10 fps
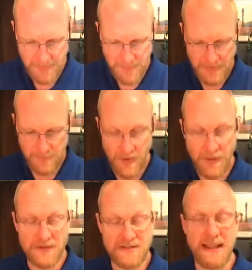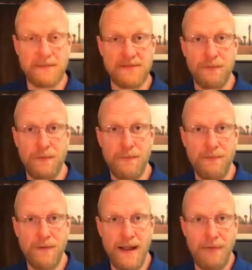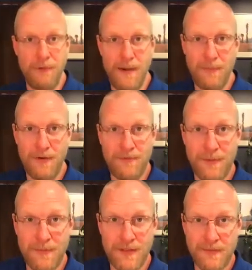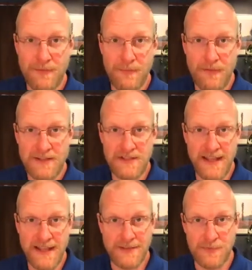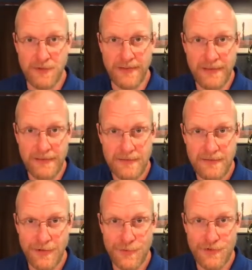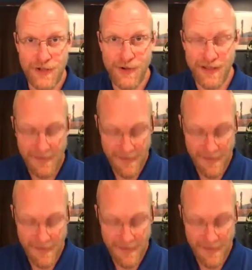Well, one of those names I remember from the VeggieTales movie, you know, Jonah.